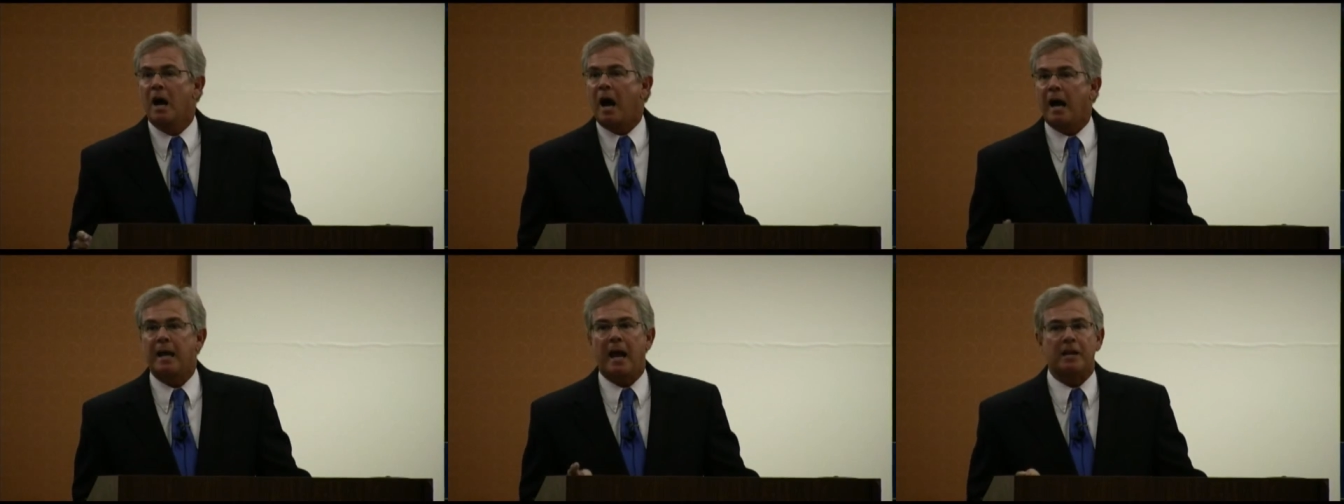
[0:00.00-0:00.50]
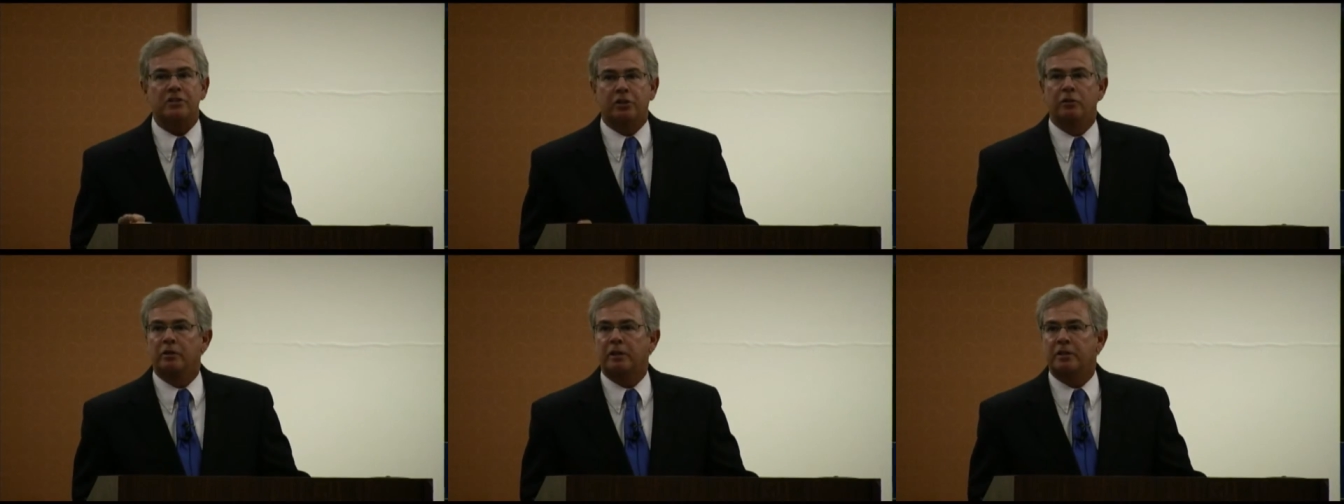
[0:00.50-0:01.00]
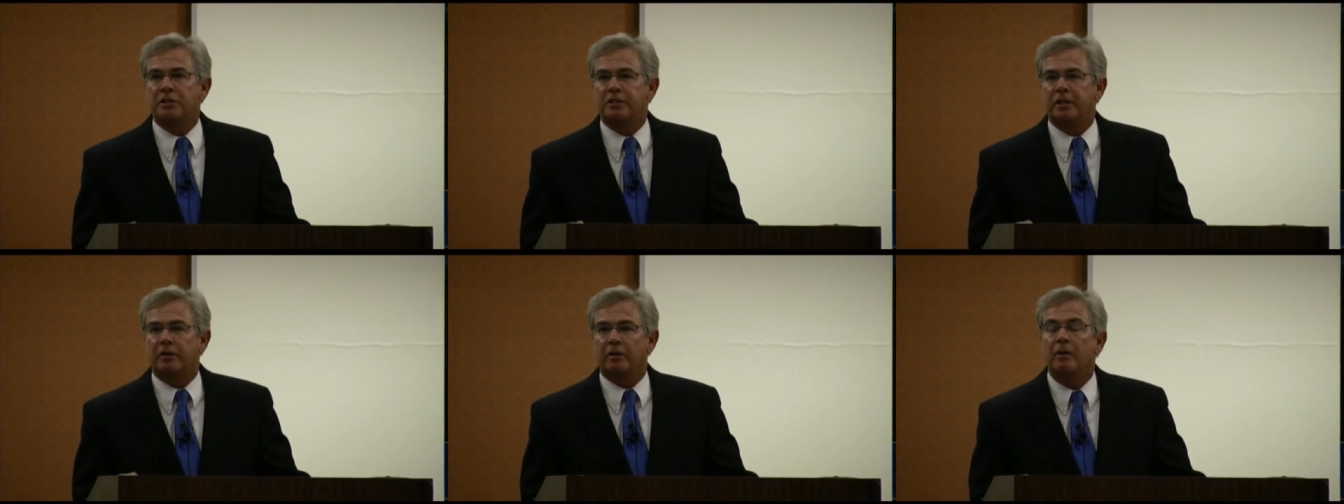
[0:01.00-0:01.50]
I ask you to
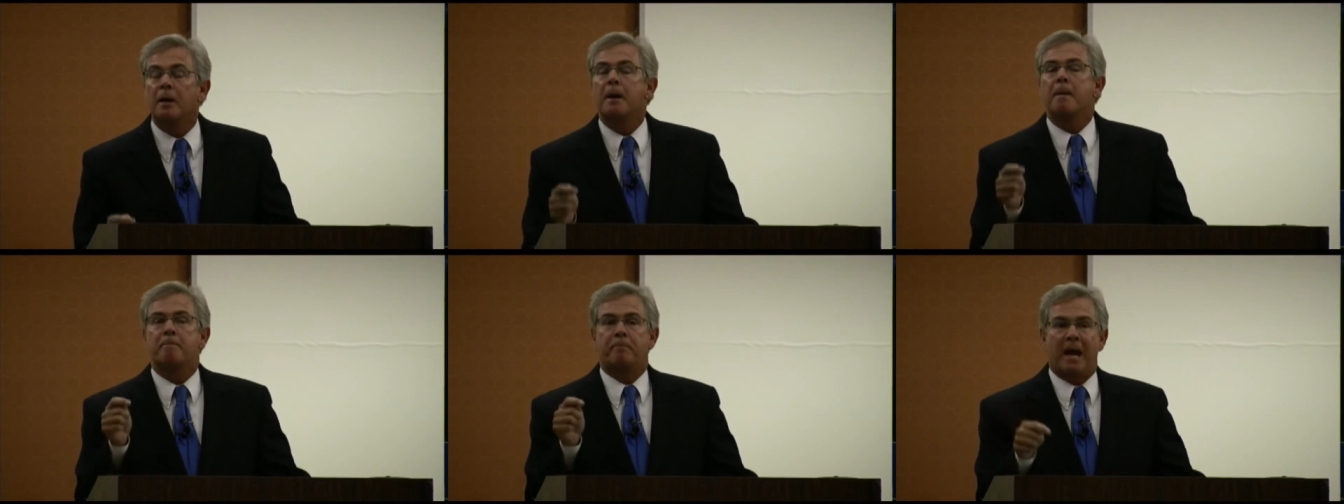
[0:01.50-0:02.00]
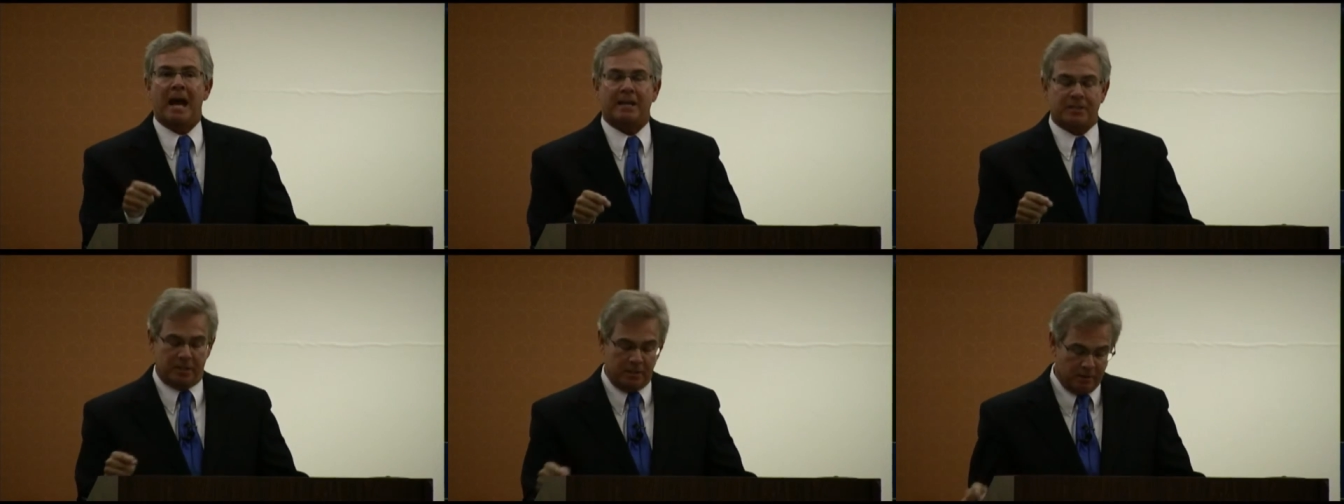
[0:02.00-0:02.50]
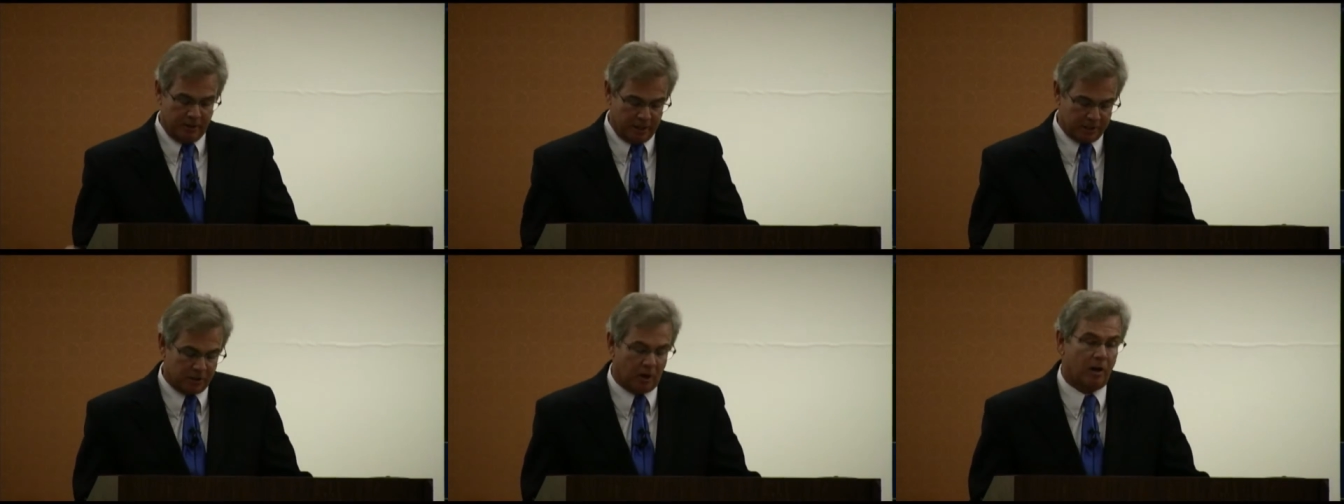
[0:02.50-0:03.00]
consider passing
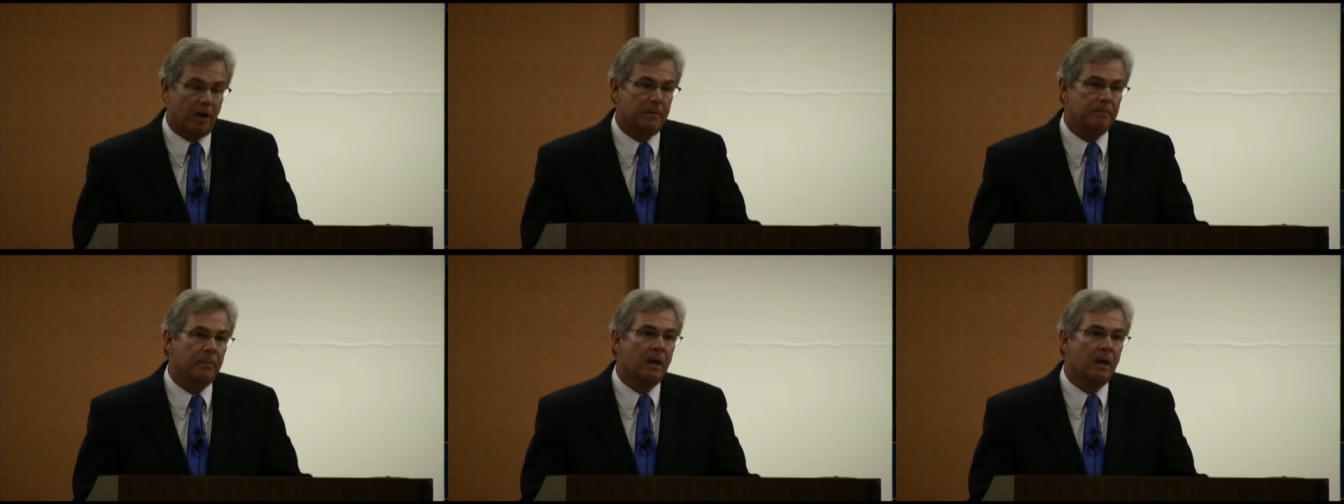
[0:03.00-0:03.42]
this on.